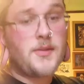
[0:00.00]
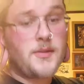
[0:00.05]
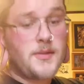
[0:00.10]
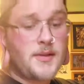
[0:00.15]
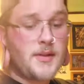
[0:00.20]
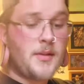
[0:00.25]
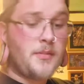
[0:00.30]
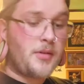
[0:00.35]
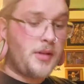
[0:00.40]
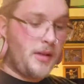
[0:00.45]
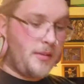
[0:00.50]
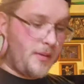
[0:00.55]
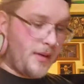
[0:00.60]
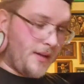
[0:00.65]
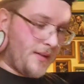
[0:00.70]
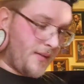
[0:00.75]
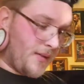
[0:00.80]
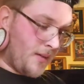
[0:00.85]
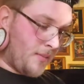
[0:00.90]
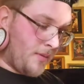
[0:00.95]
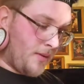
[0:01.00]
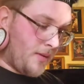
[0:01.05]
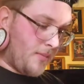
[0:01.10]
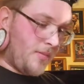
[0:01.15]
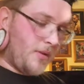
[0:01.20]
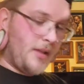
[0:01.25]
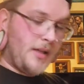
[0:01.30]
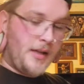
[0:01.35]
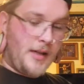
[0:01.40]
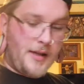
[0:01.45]
ones are pretty basic, but they're
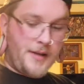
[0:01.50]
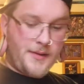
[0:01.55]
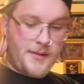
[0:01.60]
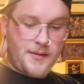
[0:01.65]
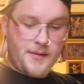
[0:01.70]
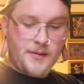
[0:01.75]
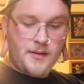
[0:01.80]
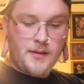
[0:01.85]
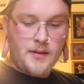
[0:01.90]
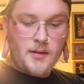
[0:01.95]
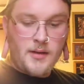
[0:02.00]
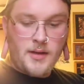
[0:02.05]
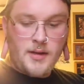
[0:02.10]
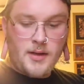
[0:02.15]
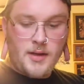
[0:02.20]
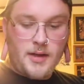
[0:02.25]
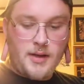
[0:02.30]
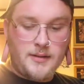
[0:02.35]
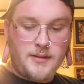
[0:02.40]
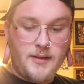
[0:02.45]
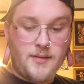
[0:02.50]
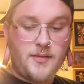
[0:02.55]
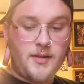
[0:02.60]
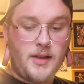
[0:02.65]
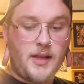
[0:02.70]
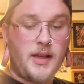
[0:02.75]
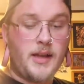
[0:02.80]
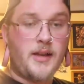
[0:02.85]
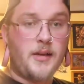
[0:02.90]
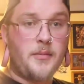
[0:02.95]
pretty nice. I definitely
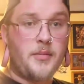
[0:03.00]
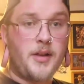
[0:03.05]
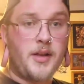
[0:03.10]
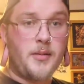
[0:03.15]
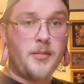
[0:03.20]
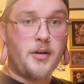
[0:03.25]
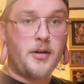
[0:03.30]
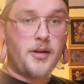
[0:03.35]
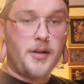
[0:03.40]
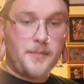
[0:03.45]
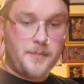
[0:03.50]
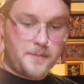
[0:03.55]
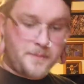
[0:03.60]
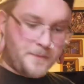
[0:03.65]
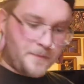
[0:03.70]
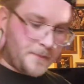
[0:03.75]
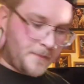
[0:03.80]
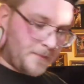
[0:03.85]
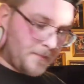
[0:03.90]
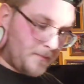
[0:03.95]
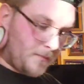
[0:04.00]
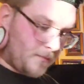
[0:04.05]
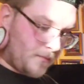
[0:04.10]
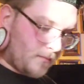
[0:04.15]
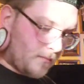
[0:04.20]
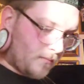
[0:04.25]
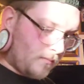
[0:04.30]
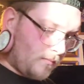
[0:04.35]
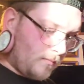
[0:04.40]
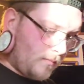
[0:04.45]
can't complain about it.
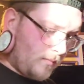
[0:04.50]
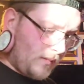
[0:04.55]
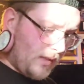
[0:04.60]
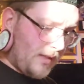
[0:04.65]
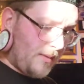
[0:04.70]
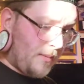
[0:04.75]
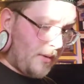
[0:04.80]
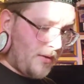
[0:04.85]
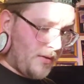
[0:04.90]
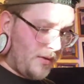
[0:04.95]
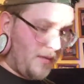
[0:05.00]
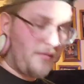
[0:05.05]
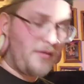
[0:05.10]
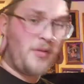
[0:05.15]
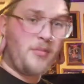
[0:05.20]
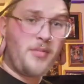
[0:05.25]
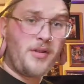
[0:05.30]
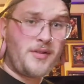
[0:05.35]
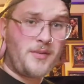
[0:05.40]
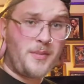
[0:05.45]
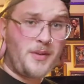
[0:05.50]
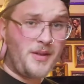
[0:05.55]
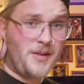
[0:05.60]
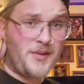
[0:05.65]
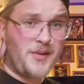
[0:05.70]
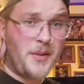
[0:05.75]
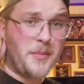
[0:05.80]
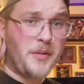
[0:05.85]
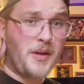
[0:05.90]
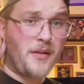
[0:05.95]
Especially for basically being a
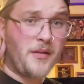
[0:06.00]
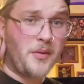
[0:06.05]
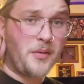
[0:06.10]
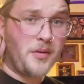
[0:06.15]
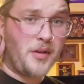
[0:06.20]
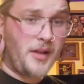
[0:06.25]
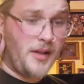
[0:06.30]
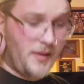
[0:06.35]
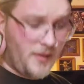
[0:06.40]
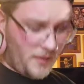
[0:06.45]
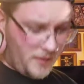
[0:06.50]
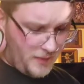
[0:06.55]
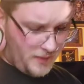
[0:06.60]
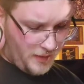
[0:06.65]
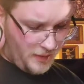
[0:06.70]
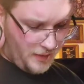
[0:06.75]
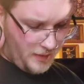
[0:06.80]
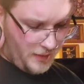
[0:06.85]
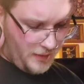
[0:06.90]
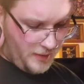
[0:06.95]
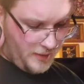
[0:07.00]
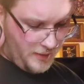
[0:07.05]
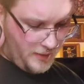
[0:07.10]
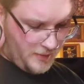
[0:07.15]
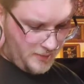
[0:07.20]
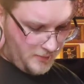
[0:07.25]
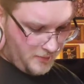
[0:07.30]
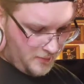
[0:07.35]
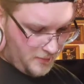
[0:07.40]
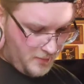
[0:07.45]
slipcover release. It's not like
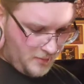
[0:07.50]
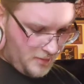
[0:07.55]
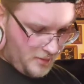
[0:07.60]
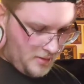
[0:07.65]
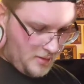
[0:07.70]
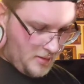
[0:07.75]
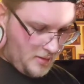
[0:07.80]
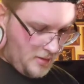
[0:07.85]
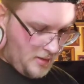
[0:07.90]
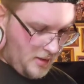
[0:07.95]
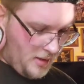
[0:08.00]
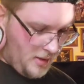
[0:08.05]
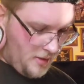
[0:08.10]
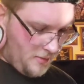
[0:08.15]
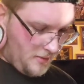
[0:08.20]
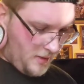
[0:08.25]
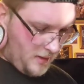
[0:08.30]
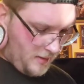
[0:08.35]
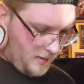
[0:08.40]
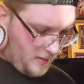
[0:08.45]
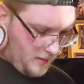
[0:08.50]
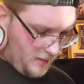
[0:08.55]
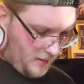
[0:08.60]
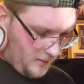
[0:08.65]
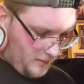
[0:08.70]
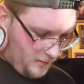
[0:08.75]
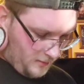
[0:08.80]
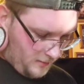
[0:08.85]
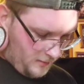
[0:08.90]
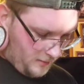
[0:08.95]
it's, anything